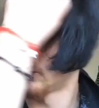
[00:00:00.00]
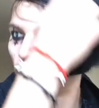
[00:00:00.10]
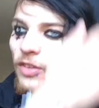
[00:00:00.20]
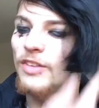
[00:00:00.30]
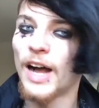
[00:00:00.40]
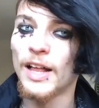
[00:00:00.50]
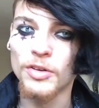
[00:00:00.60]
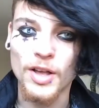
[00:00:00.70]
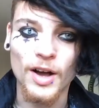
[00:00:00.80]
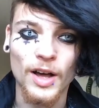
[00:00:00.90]
the
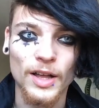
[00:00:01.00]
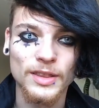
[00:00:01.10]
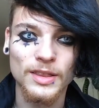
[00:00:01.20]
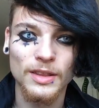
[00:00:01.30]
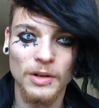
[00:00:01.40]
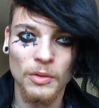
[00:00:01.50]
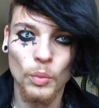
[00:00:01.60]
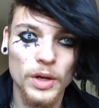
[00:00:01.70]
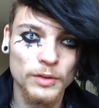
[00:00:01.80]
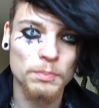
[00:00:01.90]
style goth was